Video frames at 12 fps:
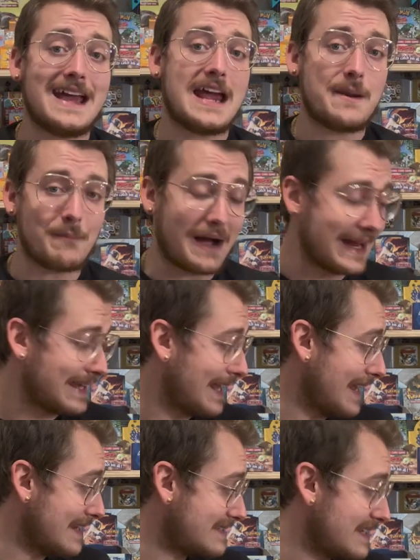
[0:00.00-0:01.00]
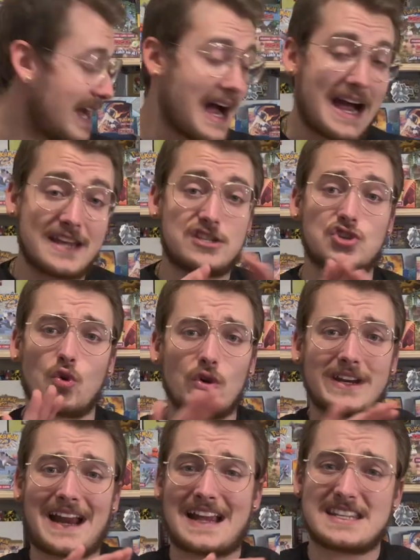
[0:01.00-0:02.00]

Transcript: In my case, I sorted, I